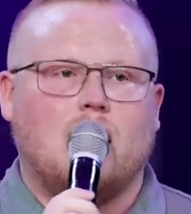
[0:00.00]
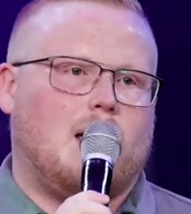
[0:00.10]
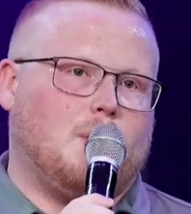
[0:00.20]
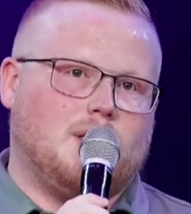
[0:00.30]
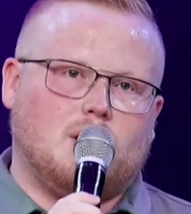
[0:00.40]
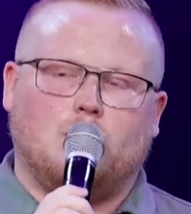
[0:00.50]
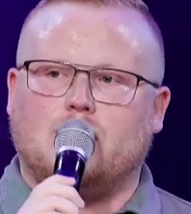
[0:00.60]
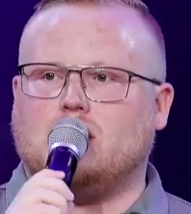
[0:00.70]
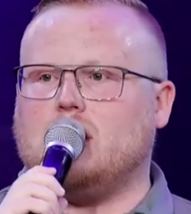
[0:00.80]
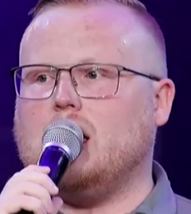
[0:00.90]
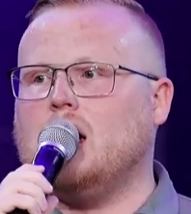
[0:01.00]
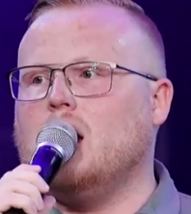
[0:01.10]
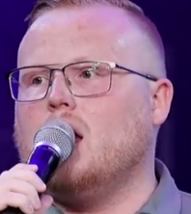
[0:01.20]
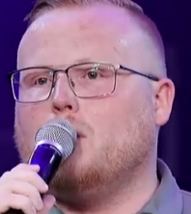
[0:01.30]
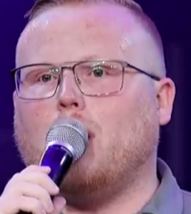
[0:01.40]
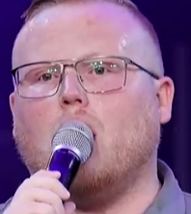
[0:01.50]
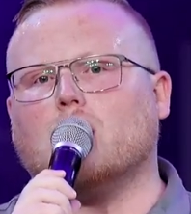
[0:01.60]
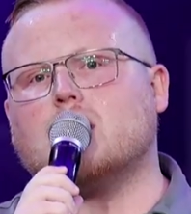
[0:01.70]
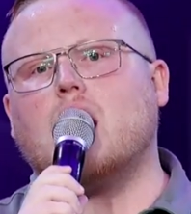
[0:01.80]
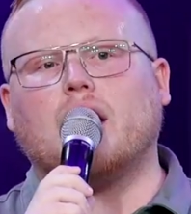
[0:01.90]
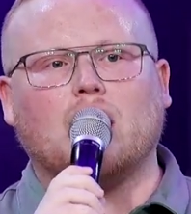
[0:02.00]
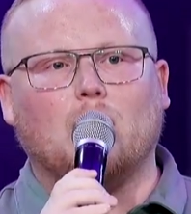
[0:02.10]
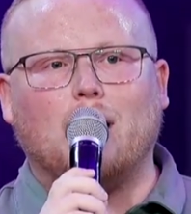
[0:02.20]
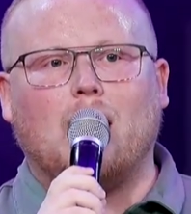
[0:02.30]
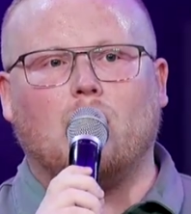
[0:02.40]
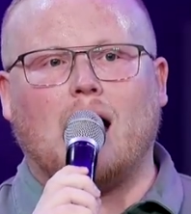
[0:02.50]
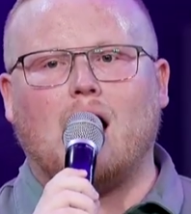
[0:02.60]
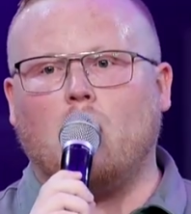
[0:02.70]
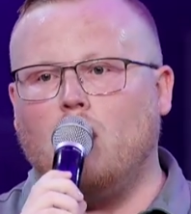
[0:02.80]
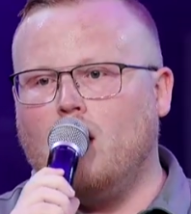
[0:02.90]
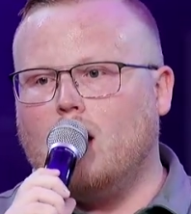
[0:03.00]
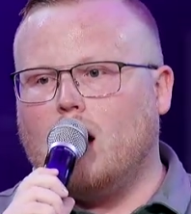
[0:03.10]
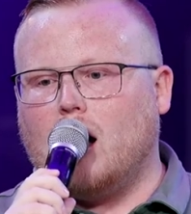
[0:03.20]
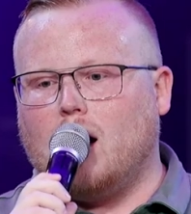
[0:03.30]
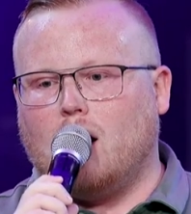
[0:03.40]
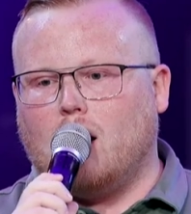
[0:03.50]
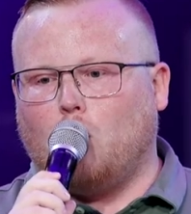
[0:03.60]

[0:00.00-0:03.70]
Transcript: and we and we see Paul talking about how uh,